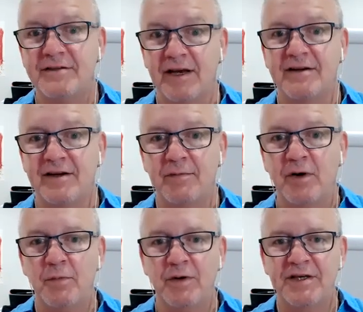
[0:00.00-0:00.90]
actually,
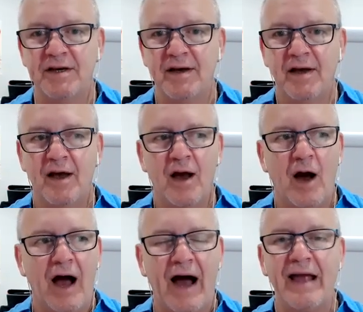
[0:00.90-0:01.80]
was there
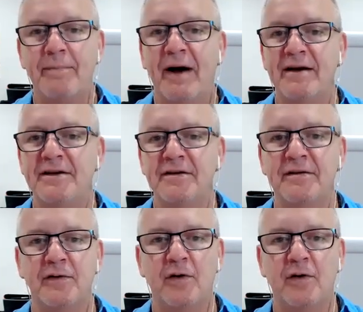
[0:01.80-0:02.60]
a patient